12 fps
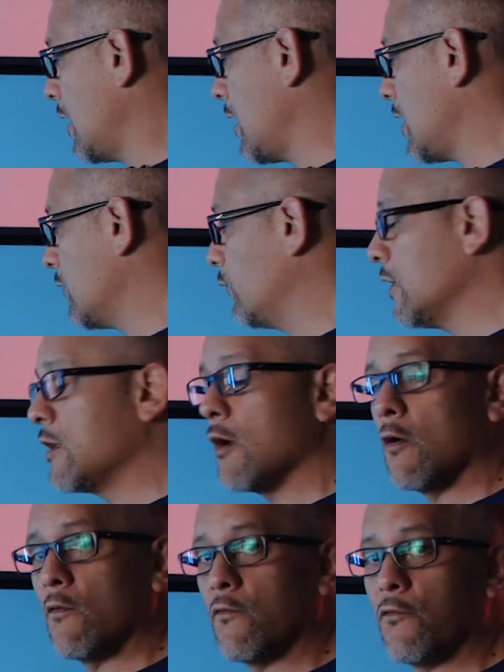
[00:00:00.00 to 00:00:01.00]
And if we
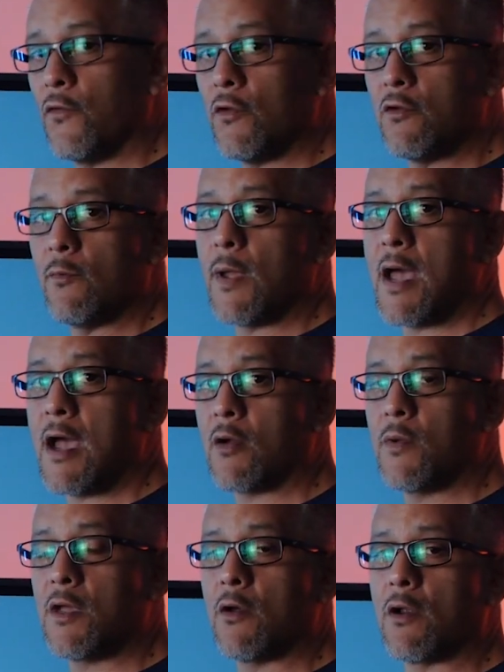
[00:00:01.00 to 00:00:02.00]
go further
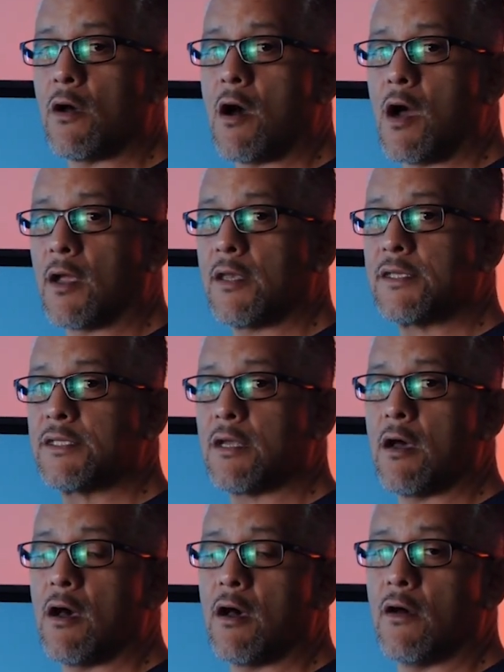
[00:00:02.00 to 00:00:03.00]
back, we go to August
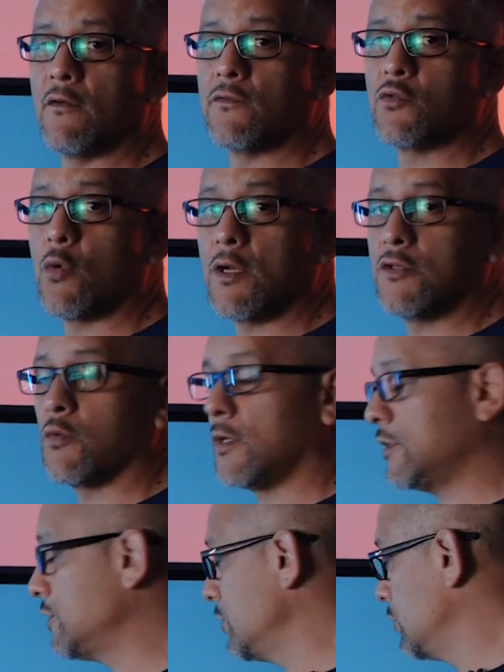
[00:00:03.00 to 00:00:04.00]
of
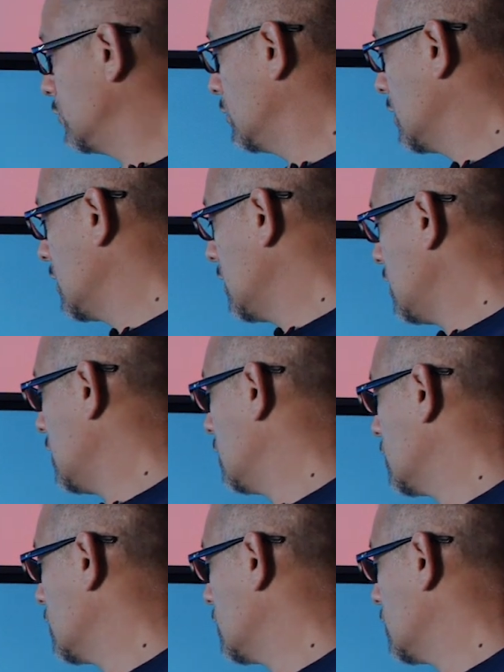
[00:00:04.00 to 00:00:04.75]
2022, it